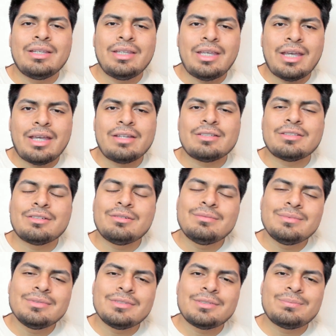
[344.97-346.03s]
yeah, it's
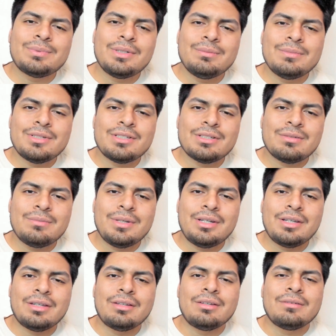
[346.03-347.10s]
almost pretty much
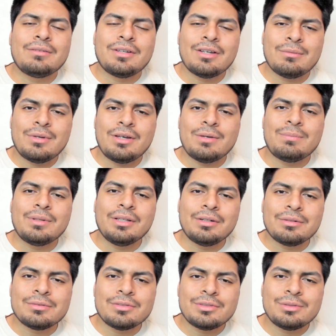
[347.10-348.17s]
committing
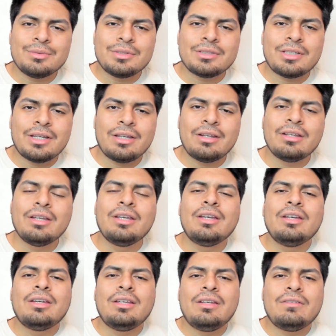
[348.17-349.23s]
political suicide
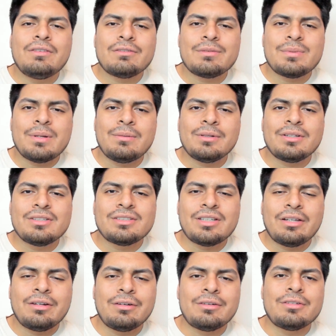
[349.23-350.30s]
if the Republican
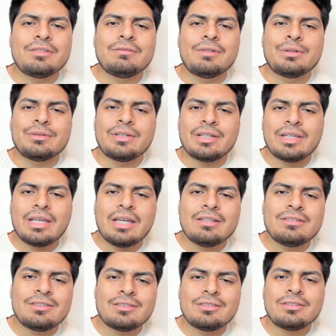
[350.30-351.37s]
senators vote
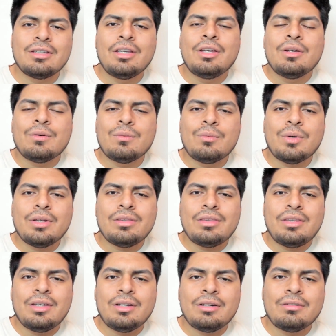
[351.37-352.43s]
against
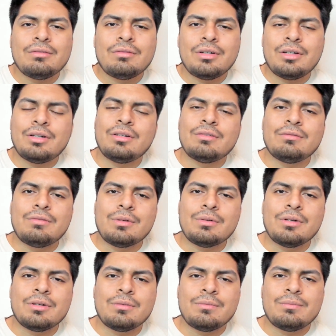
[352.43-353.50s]
what their
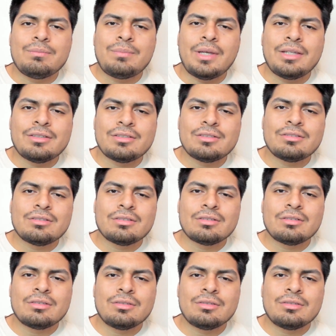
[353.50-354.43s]
voter base,